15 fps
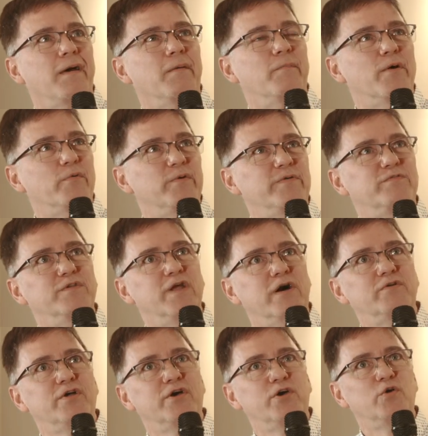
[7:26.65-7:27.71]
But we've
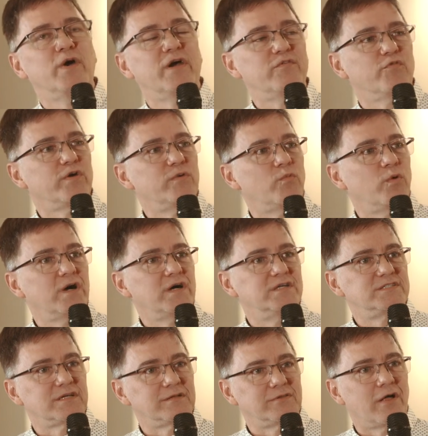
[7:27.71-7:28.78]
known who Averie
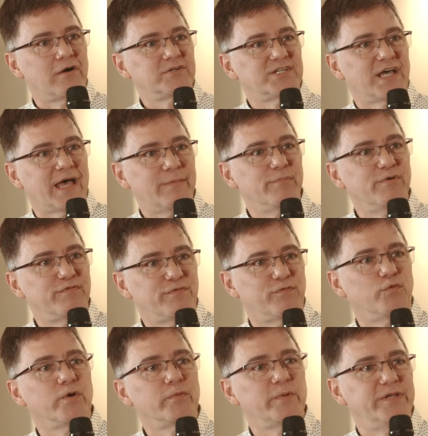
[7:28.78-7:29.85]
was a long time
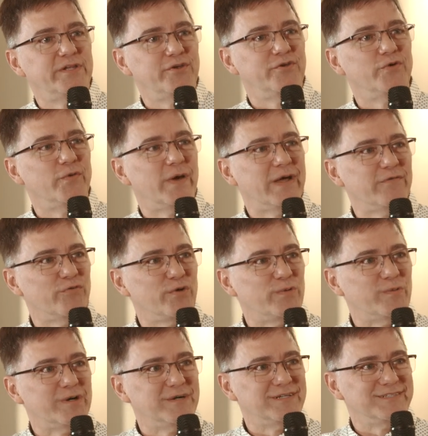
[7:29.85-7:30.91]
before we knew who Averie
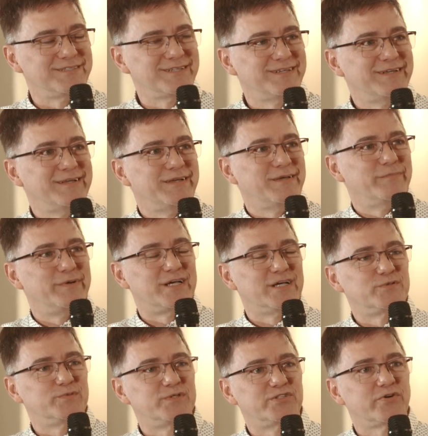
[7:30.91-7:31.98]
was,
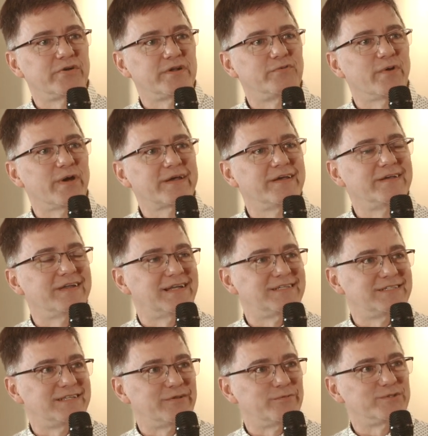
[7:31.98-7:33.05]
because we started
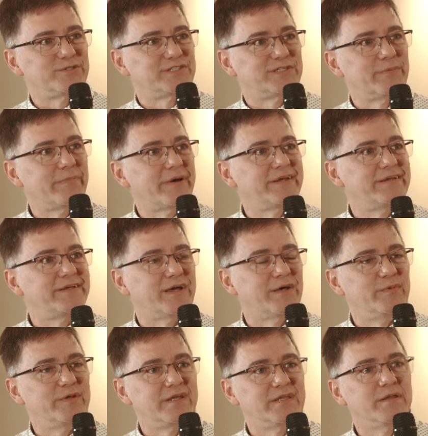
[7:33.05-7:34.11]
recognizing there was somebody
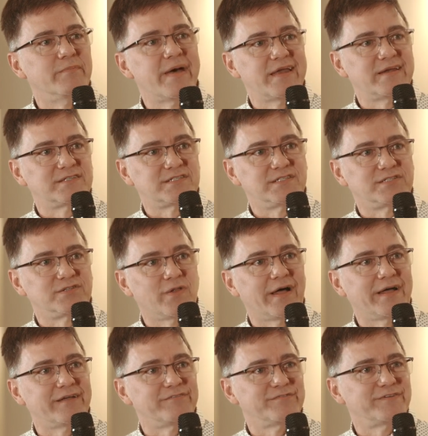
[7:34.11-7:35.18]
coming into Madison's
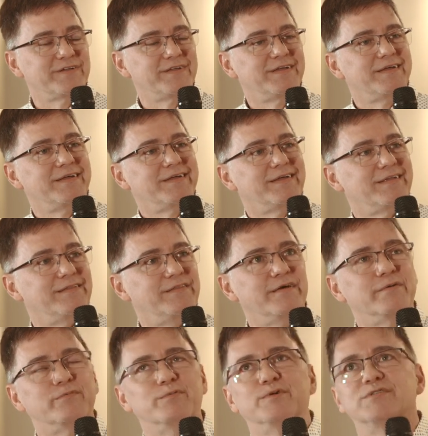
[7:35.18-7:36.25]
life
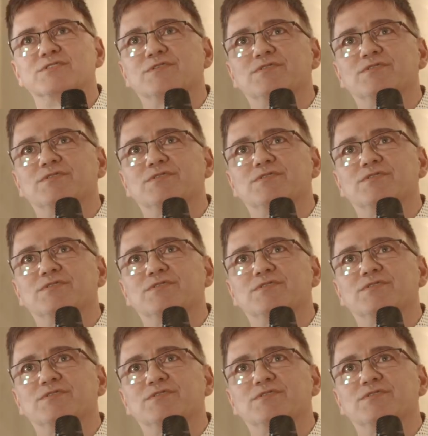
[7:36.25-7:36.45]
that was